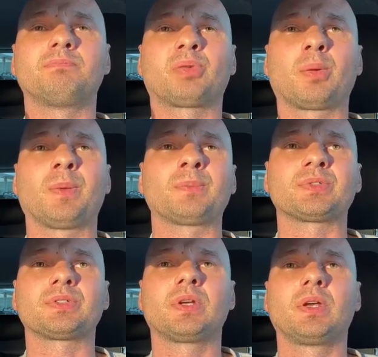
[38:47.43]

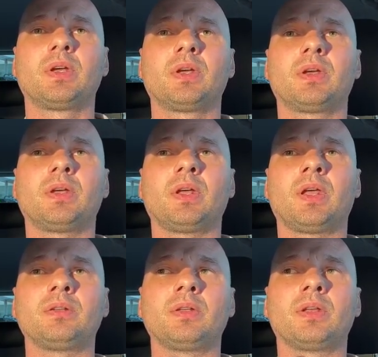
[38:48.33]
problems,
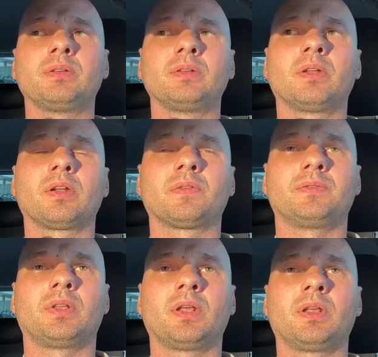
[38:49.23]
and none of
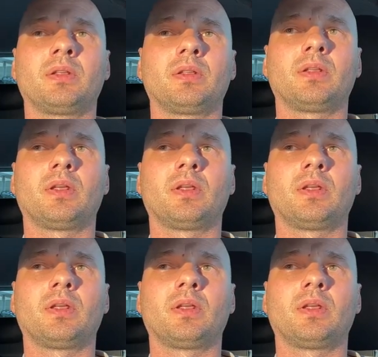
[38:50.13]
the